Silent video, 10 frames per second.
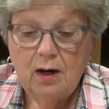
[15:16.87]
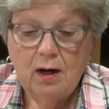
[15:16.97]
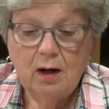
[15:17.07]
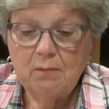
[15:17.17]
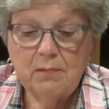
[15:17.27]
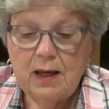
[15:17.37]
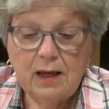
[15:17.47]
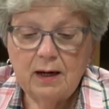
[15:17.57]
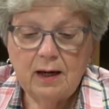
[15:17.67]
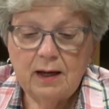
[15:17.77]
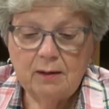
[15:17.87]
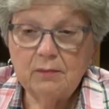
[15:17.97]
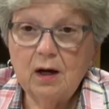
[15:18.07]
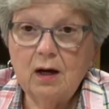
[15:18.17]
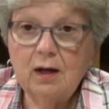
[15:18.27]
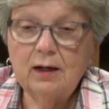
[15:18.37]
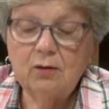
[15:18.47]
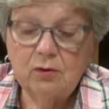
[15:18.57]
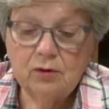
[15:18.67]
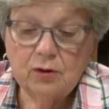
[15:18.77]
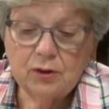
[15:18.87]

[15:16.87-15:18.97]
man, I am not. And when the